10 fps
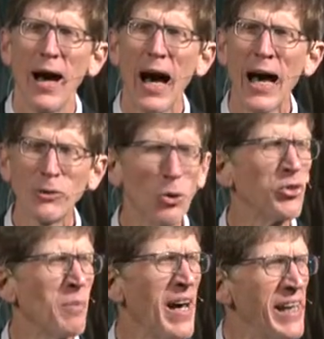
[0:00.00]
I lose
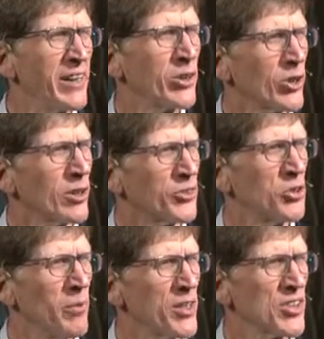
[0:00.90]
my anger
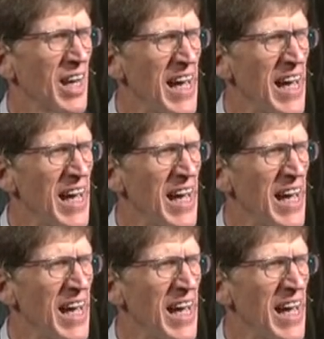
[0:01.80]
too much and I